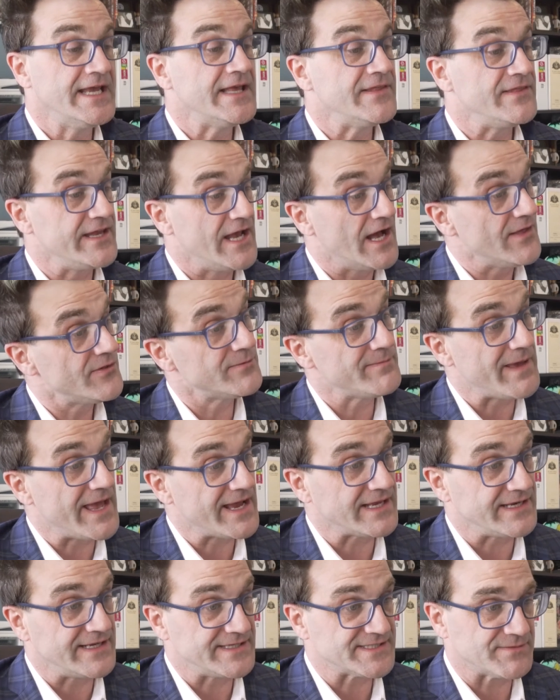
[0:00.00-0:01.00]
The other
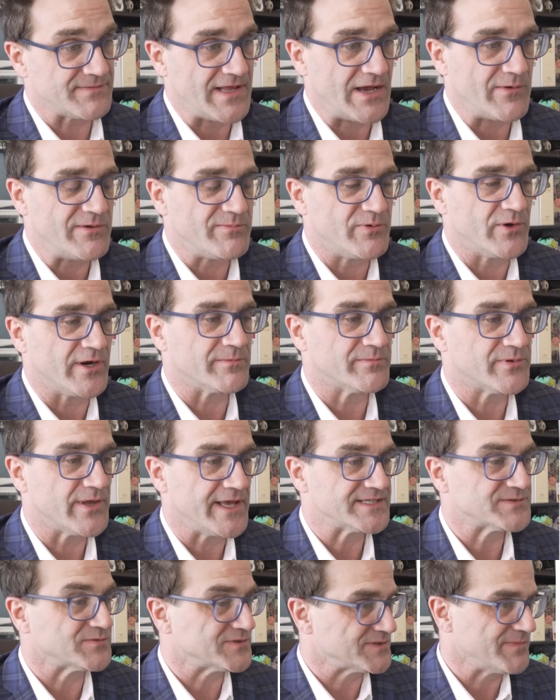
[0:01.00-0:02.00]
mechanism that we put in
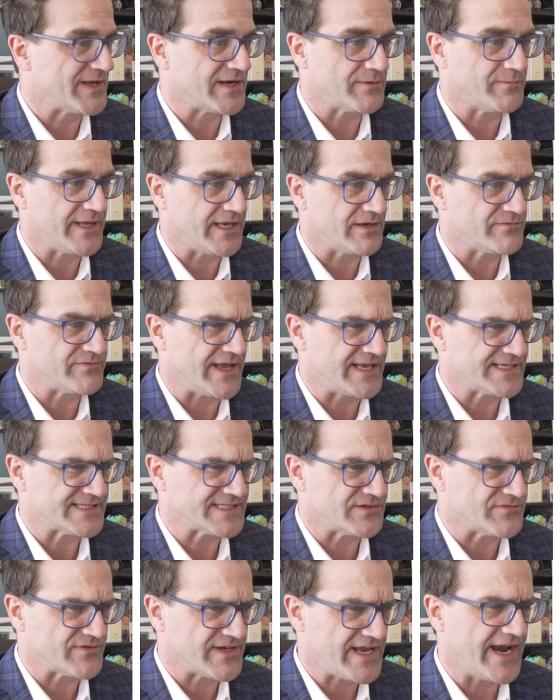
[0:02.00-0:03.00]
place was minimally
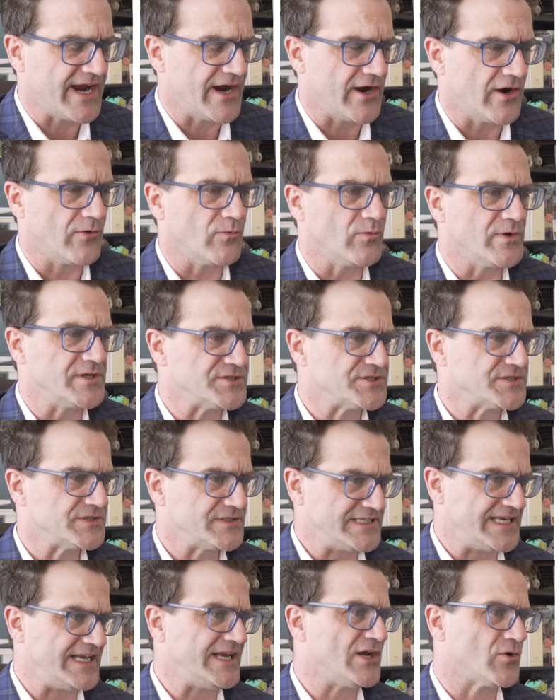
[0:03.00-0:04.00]
invasive care, which
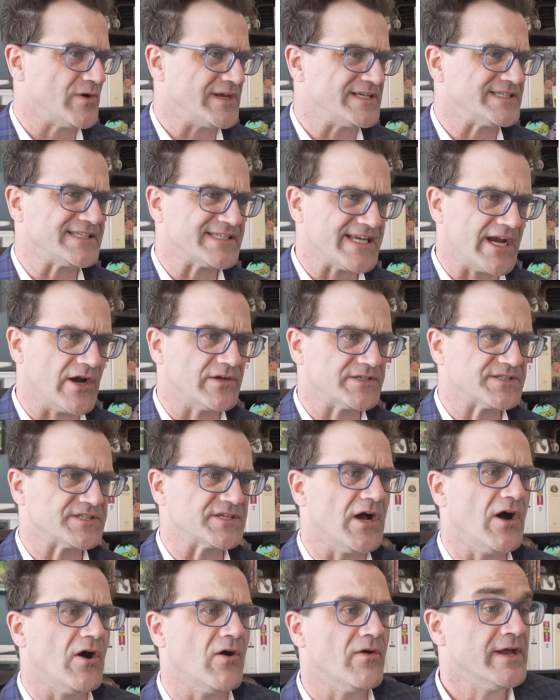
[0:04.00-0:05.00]
decreases
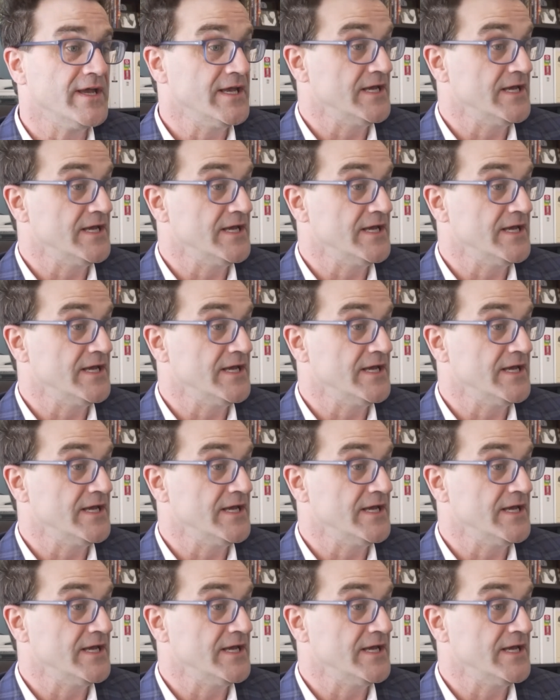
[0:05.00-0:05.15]
aerosol.